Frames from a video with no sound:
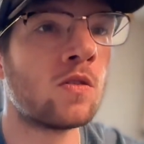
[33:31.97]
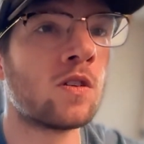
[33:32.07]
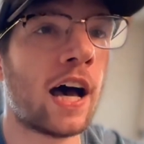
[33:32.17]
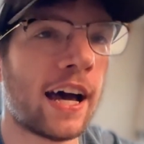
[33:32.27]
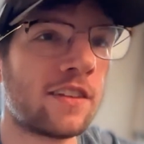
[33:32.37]

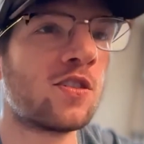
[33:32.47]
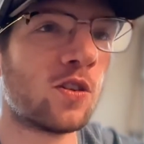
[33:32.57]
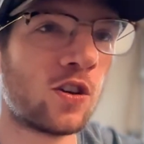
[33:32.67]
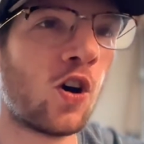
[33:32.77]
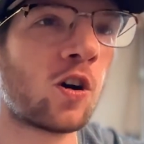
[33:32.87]
headed to the
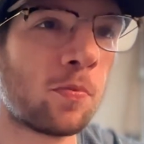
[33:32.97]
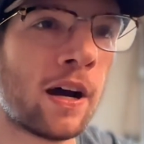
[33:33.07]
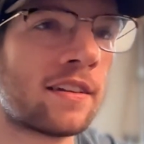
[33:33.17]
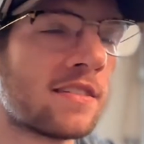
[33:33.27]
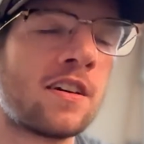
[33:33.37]
yoga
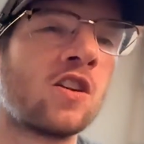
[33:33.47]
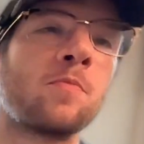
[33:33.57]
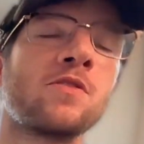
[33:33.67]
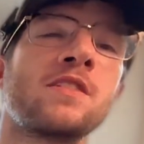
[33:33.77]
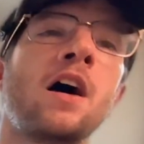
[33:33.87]
practice,
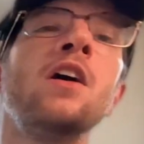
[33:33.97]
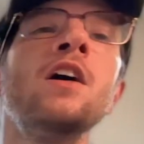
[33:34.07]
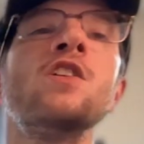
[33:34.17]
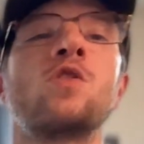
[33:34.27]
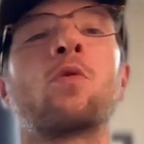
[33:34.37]
100%.
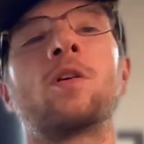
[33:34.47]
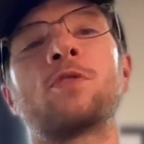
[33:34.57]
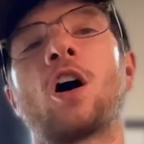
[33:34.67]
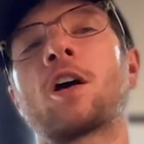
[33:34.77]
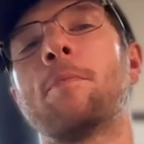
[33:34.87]
So we're going to
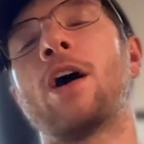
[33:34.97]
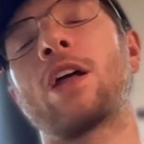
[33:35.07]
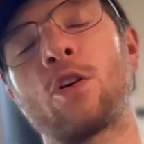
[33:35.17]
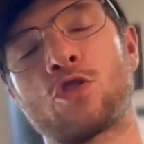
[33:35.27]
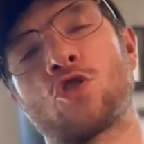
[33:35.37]
talk about
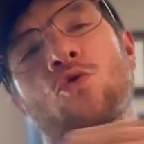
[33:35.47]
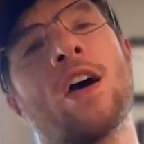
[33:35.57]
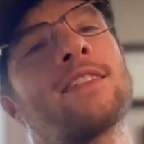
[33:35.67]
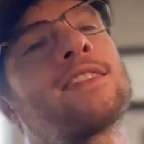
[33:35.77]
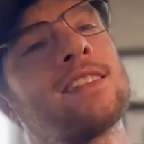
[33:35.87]
how
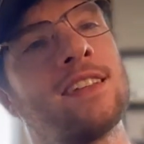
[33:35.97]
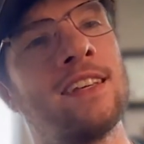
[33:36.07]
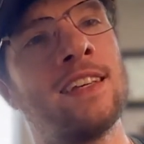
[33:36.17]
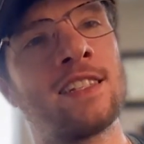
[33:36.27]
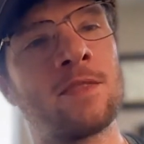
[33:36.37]
stress
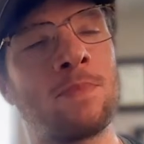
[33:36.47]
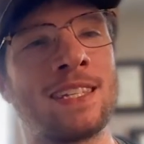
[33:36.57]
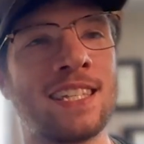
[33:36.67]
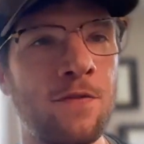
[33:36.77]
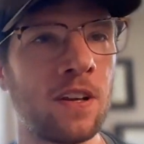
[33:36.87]
is
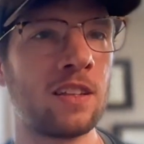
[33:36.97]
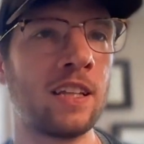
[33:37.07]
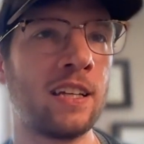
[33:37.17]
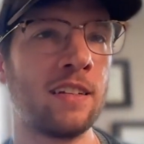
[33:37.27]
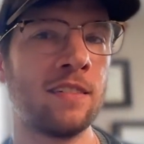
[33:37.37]

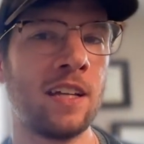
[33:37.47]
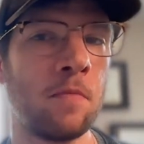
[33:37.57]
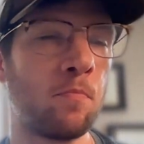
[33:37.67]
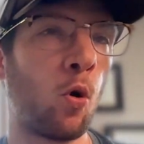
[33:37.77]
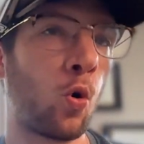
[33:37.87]
specifically
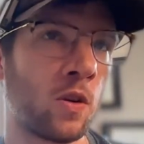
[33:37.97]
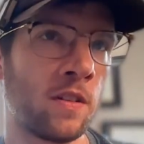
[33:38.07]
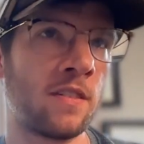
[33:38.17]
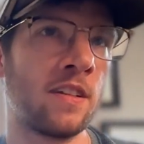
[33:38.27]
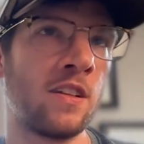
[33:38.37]

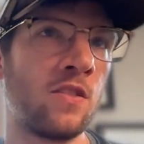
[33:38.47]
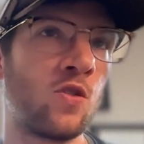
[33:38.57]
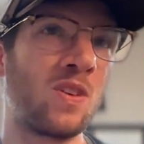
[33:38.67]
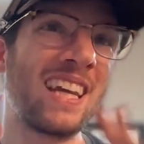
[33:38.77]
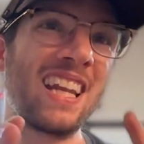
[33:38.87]
important to
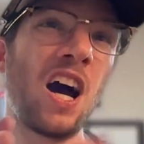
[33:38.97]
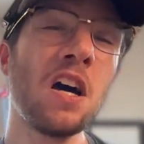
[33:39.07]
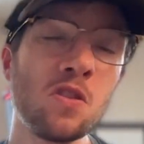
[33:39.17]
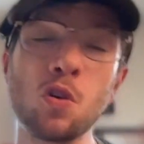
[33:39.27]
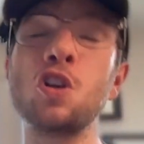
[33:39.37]
get
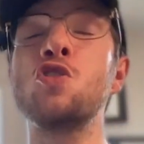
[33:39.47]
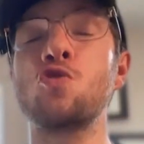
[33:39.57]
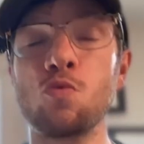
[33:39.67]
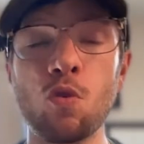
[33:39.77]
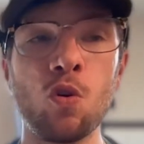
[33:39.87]
under
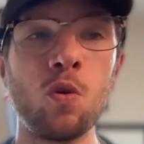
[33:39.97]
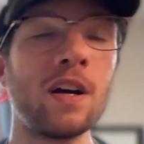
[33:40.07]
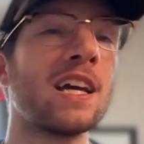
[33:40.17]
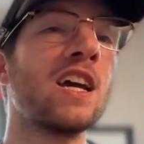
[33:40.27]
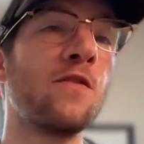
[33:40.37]
control
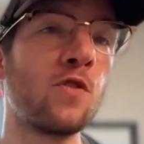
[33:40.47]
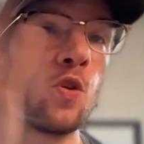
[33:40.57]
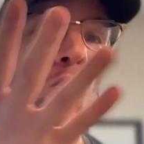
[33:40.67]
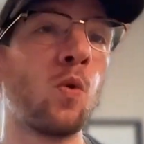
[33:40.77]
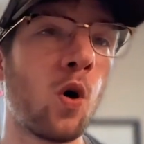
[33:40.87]
if
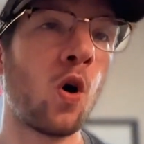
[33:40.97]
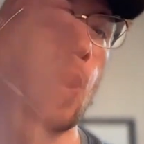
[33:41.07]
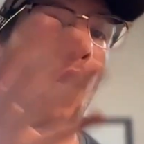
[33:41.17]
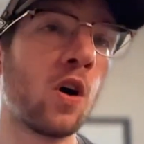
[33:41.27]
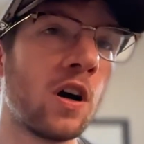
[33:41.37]
you
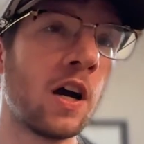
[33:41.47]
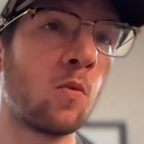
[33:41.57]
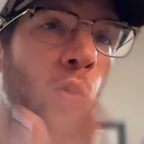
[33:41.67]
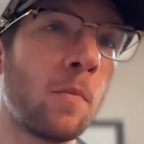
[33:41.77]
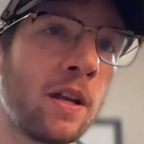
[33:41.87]
are a
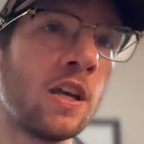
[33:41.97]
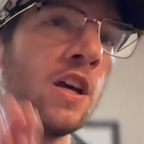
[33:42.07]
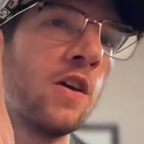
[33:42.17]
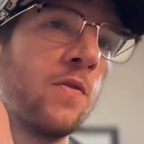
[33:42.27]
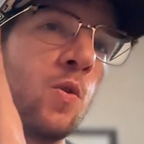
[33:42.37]
woman,
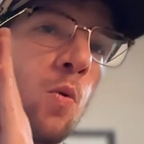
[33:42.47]
if you